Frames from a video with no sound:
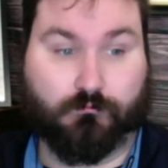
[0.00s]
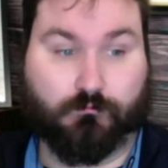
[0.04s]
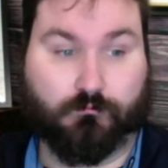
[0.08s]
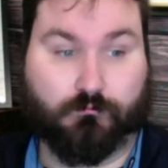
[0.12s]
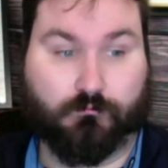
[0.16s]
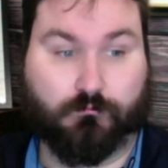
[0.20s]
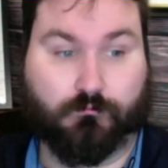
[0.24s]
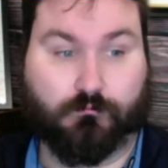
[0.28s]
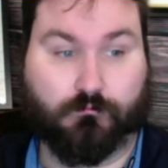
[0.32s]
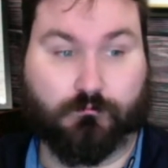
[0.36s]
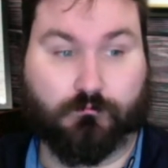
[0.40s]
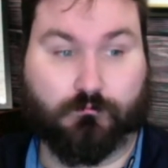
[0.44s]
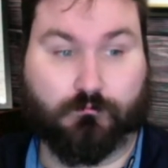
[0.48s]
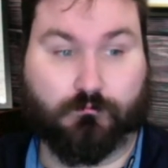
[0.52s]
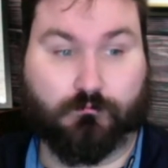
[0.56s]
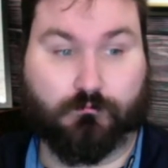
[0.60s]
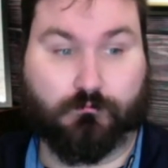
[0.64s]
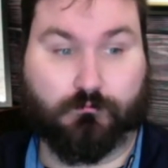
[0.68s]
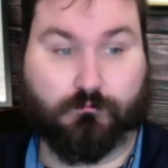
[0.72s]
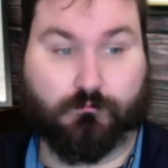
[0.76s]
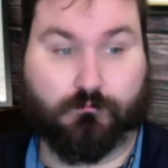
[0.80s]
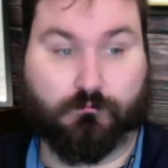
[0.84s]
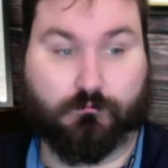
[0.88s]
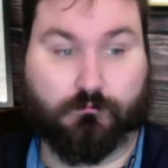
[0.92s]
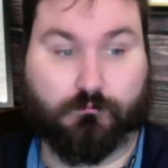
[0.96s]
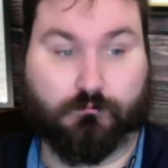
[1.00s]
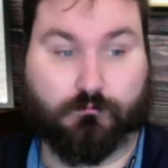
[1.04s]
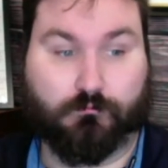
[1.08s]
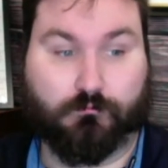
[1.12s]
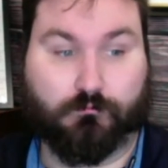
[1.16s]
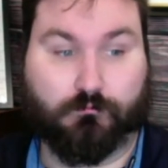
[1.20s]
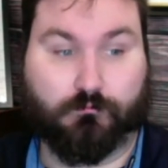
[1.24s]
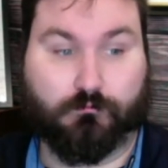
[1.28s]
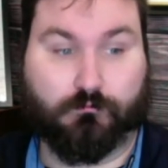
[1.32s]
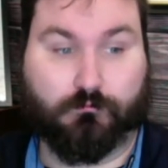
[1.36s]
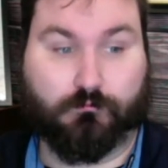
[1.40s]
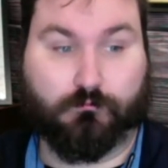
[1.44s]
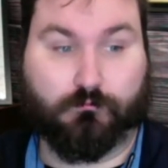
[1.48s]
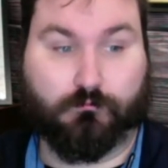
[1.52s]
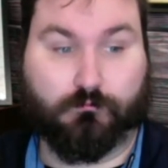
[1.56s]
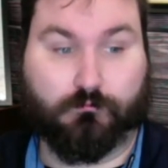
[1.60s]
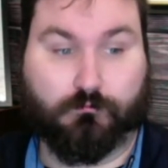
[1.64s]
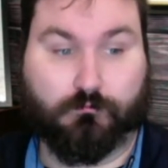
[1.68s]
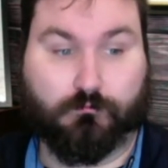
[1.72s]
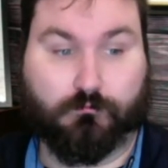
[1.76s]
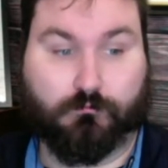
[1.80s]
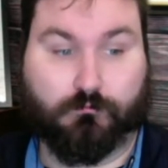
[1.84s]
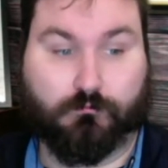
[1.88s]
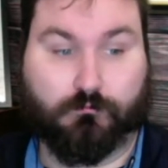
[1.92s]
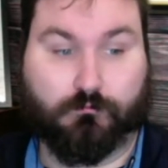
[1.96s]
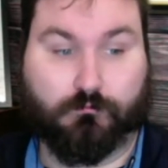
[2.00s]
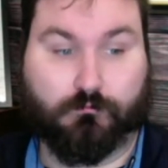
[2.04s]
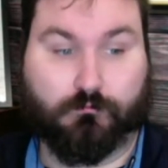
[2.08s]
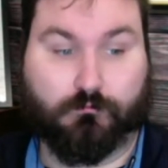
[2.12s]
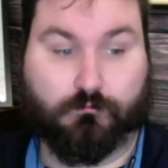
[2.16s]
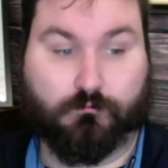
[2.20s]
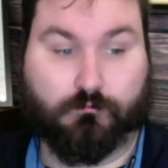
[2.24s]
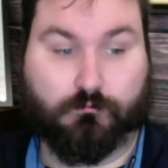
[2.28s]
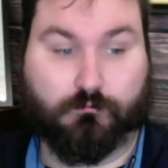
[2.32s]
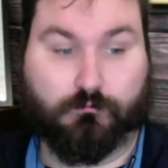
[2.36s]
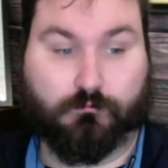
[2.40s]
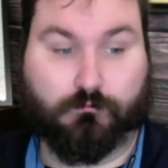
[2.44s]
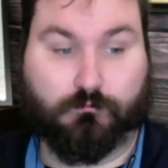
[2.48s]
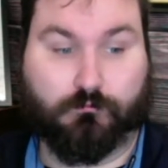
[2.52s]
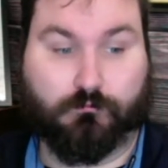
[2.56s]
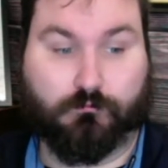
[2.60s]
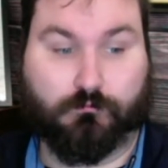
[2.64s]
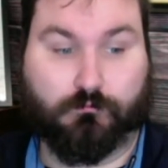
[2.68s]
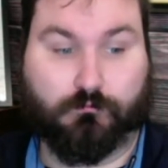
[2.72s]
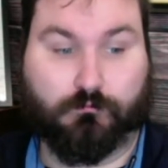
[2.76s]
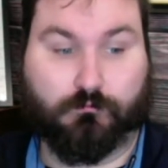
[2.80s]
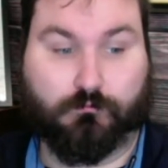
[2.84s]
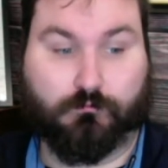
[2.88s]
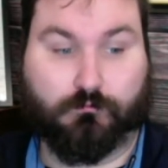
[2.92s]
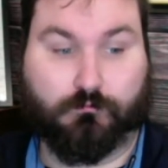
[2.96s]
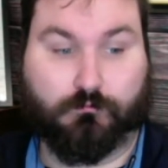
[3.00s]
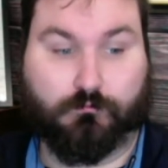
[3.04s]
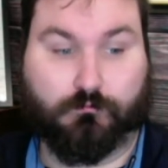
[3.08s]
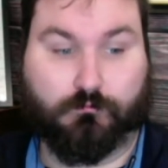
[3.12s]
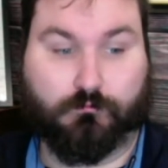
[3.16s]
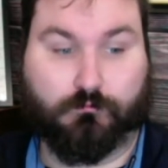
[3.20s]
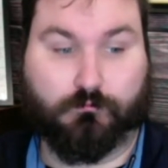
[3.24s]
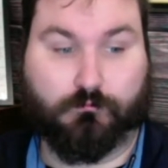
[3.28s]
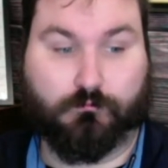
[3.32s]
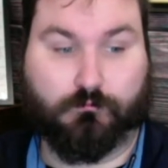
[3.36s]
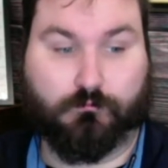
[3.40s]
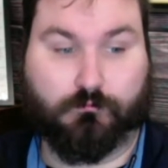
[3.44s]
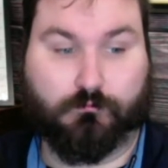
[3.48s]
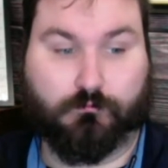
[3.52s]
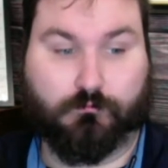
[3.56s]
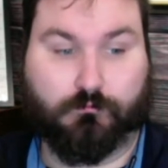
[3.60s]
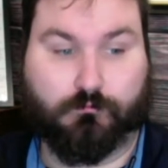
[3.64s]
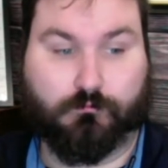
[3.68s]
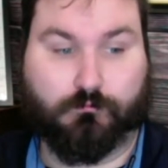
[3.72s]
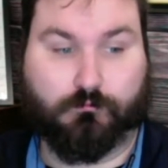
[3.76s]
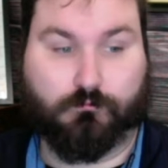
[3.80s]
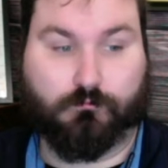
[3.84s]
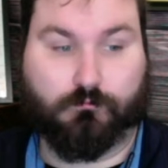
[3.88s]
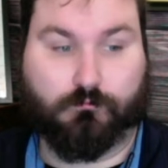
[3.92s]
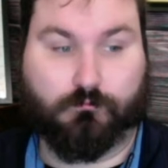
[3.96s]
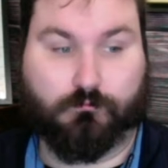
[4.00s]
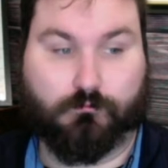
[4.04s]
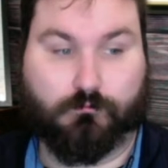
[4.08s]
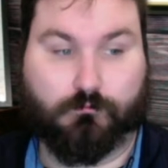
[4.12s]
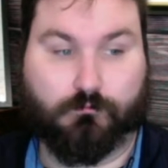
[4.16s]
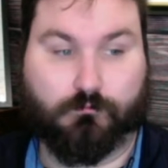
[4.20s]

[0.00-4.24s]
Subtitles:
(silent)